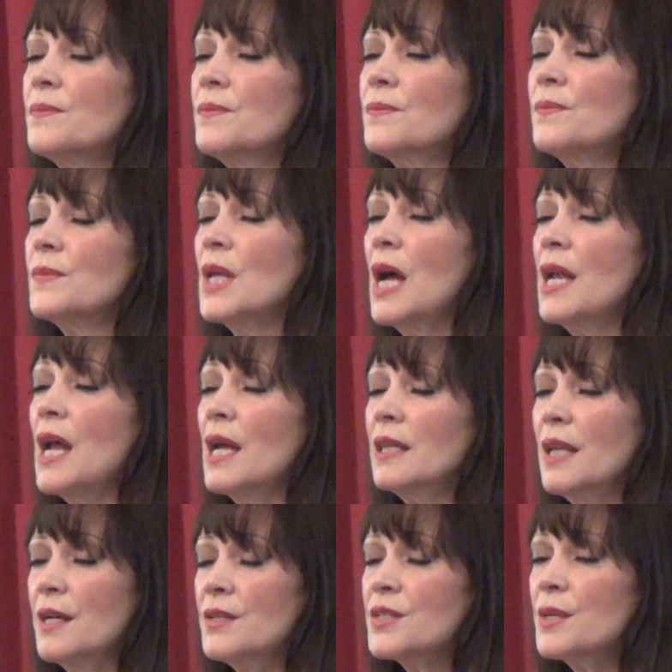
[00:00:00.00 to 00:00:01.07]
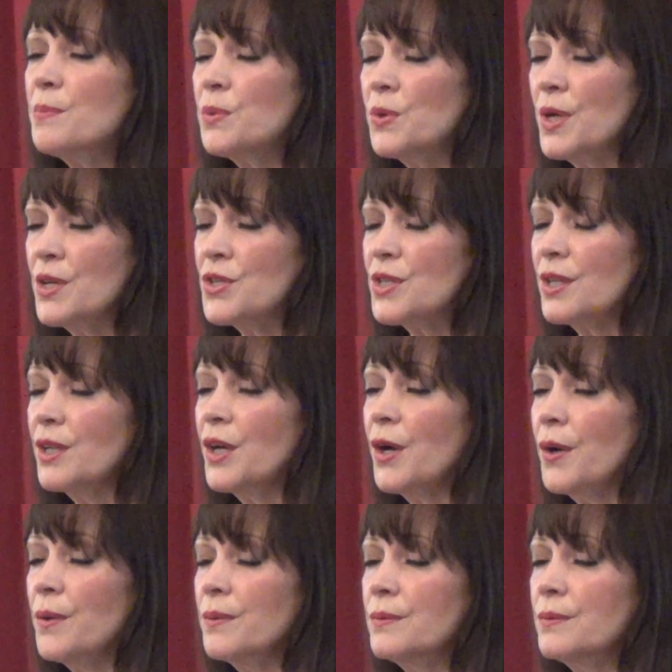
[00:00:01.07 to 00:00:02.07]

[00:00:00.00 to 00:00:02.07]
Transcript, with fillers: God. and I let separation go.